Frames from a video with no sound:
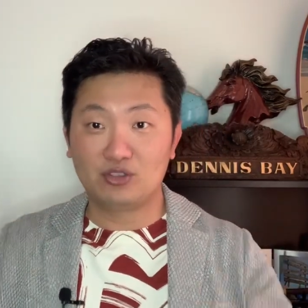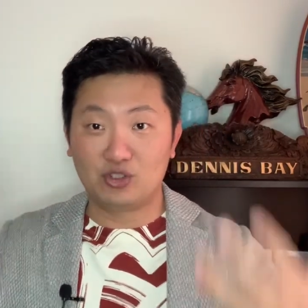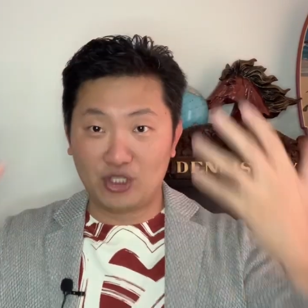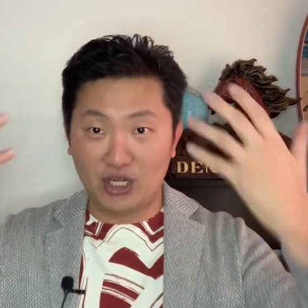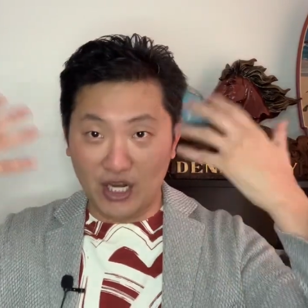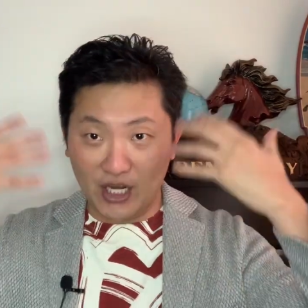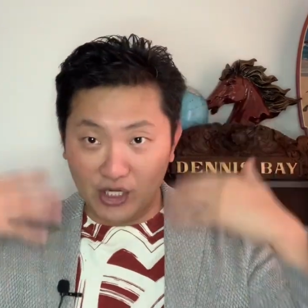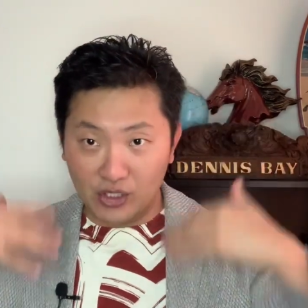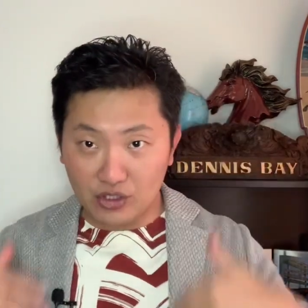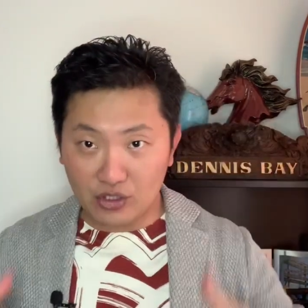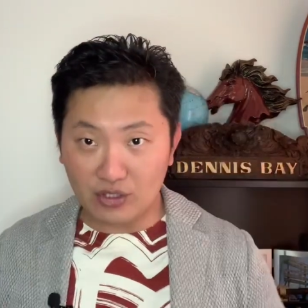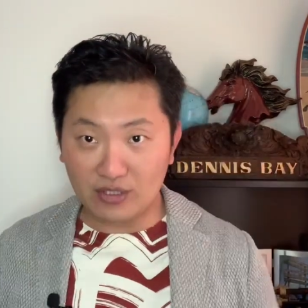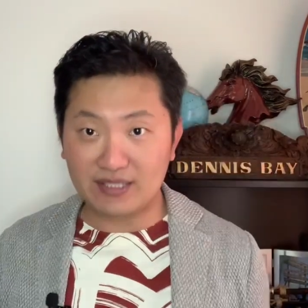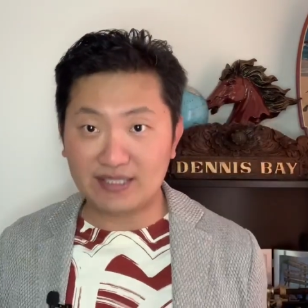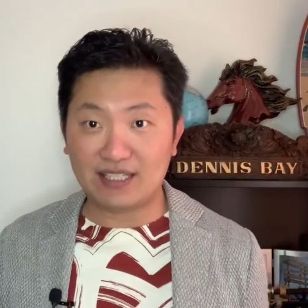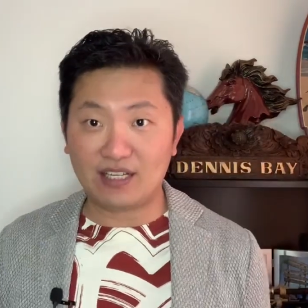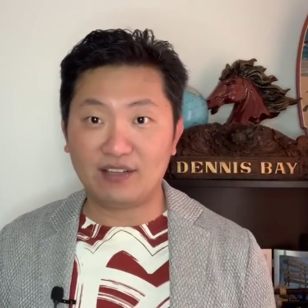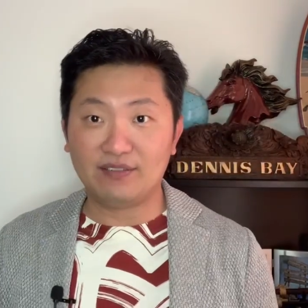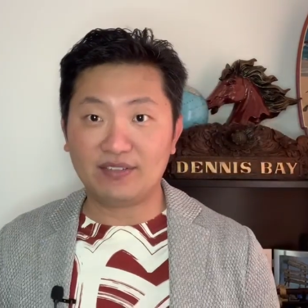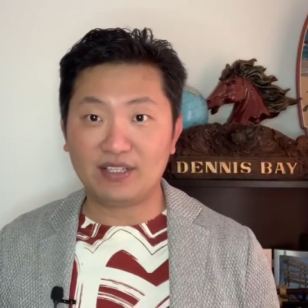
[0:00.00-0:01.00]
Change your
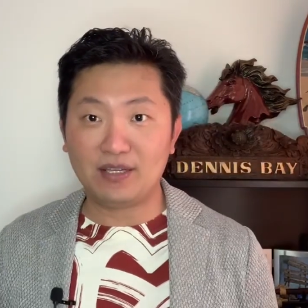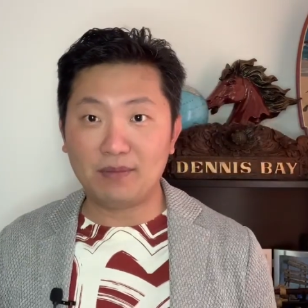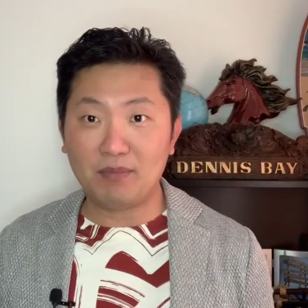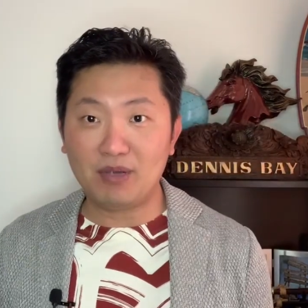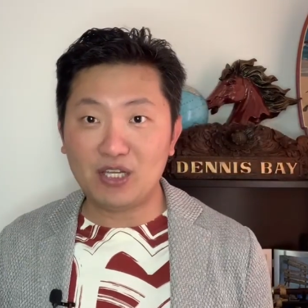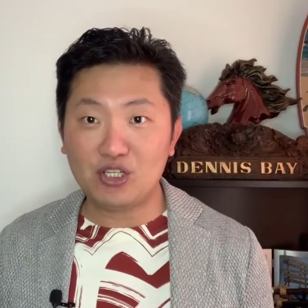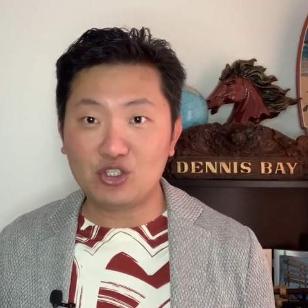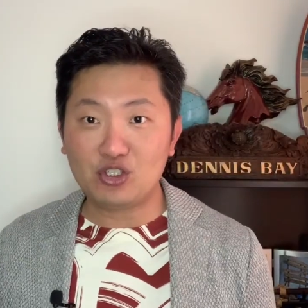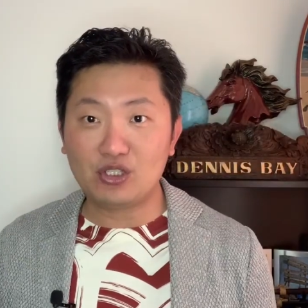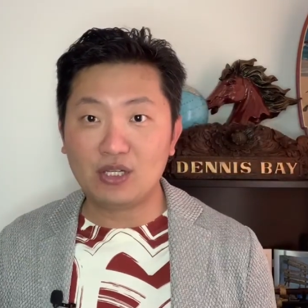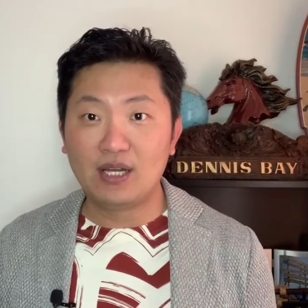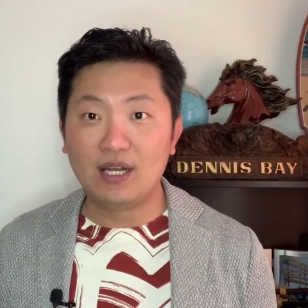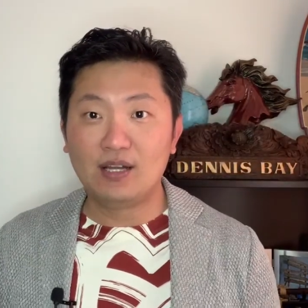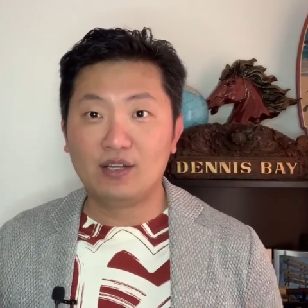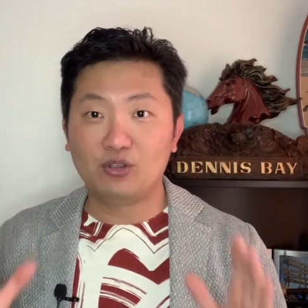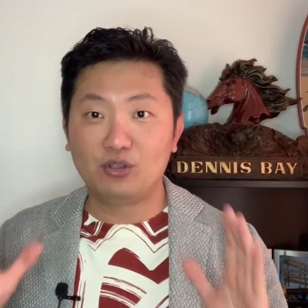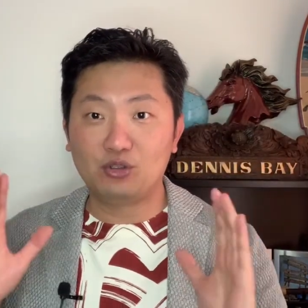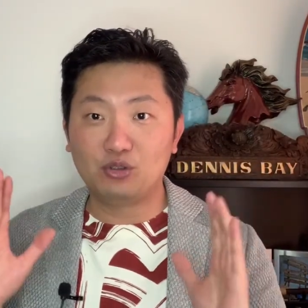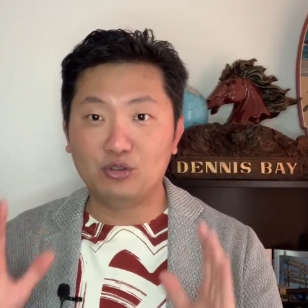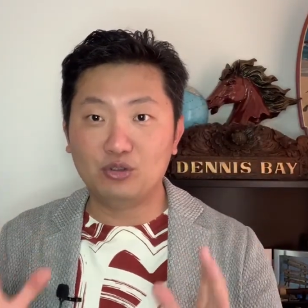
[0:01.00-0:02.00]
self-image
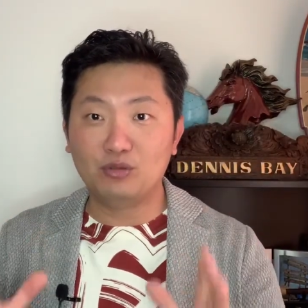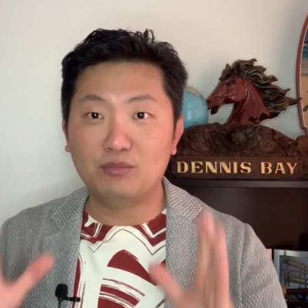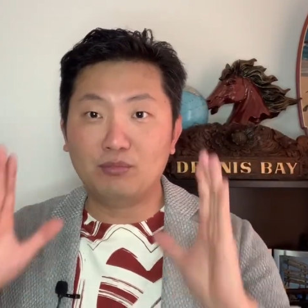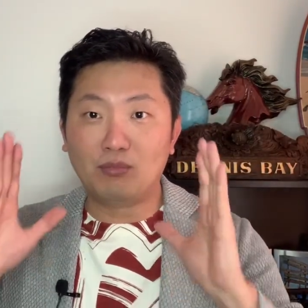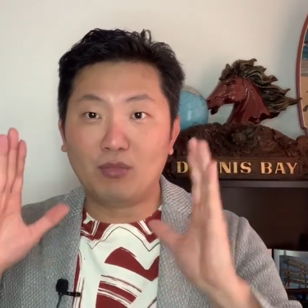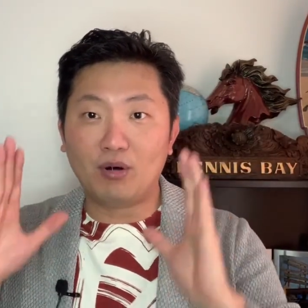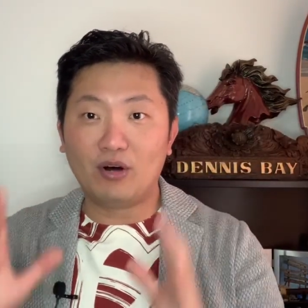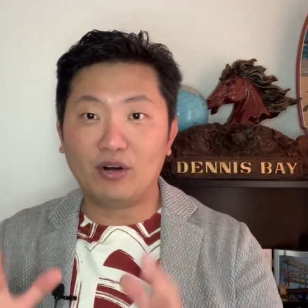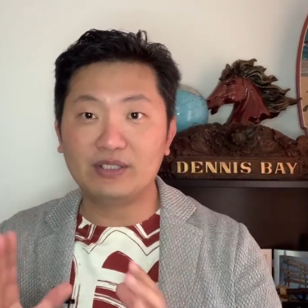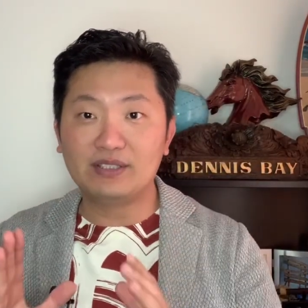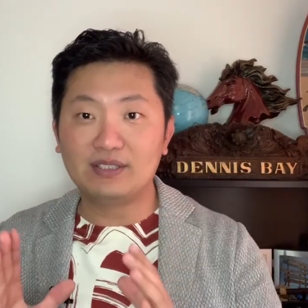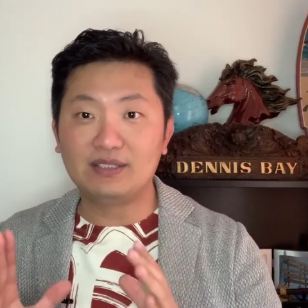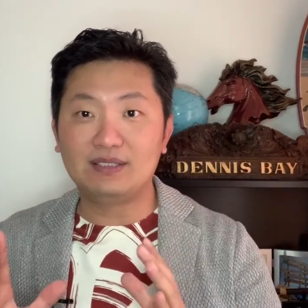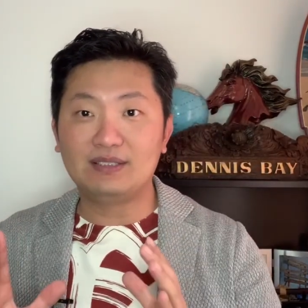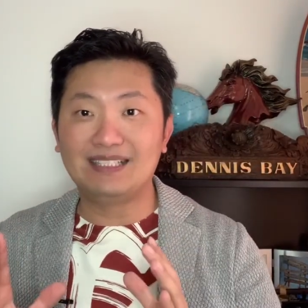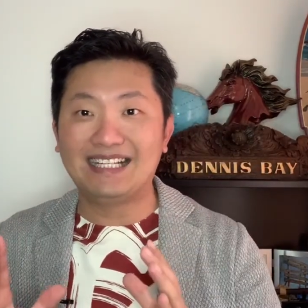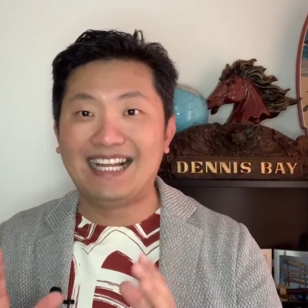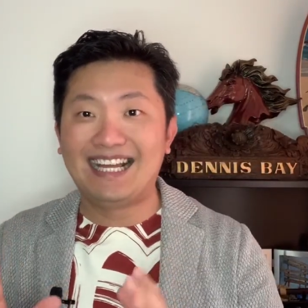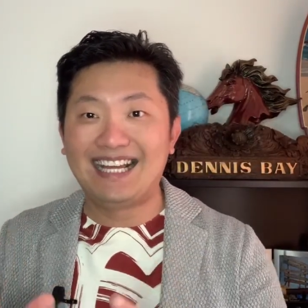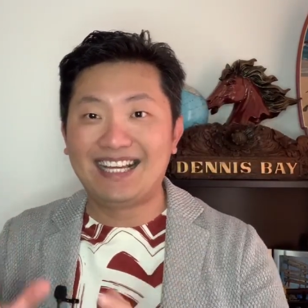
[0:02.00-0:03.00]
to
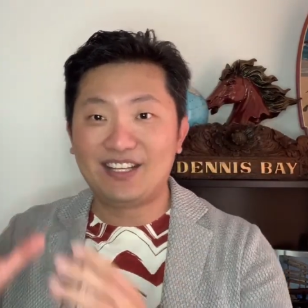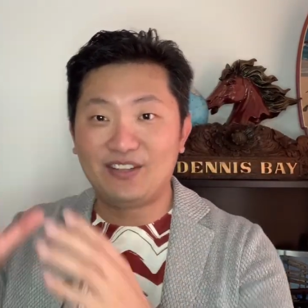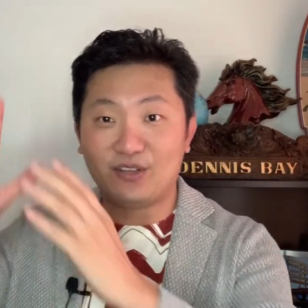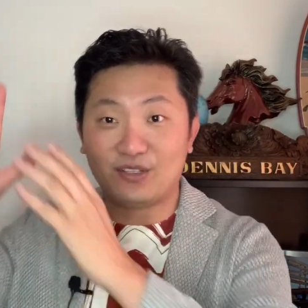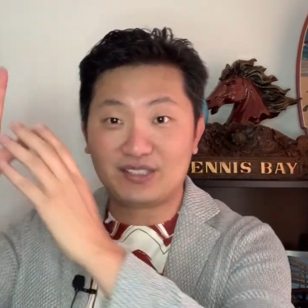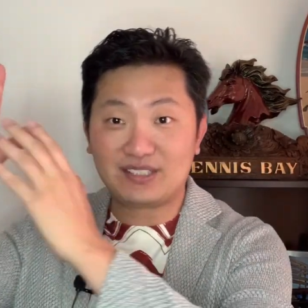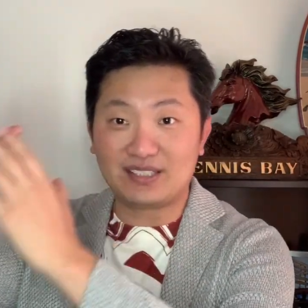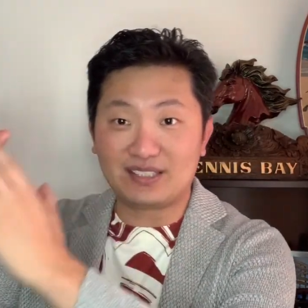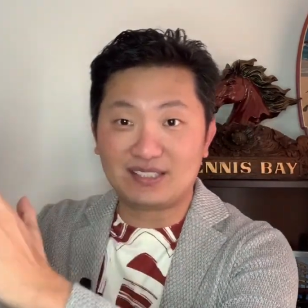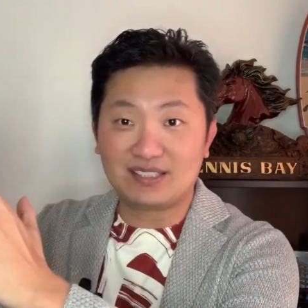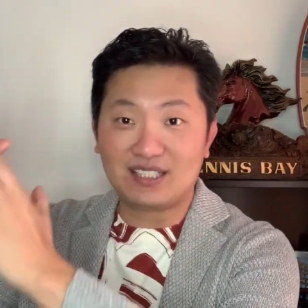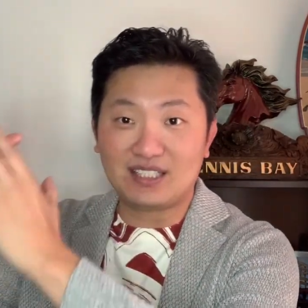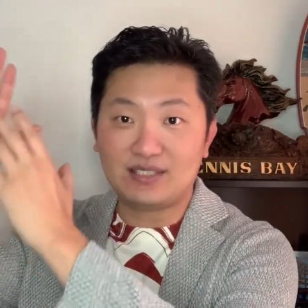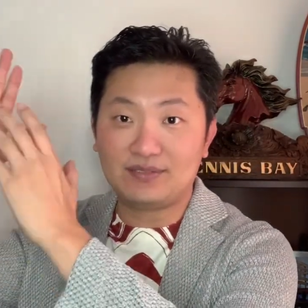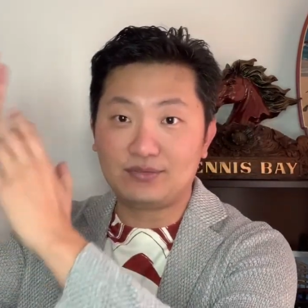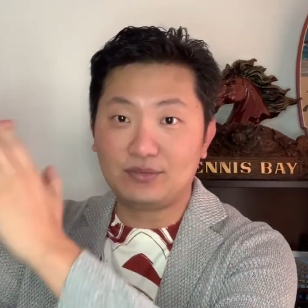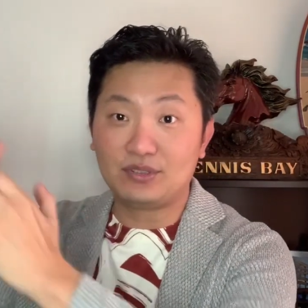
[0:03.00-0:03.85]
model your successful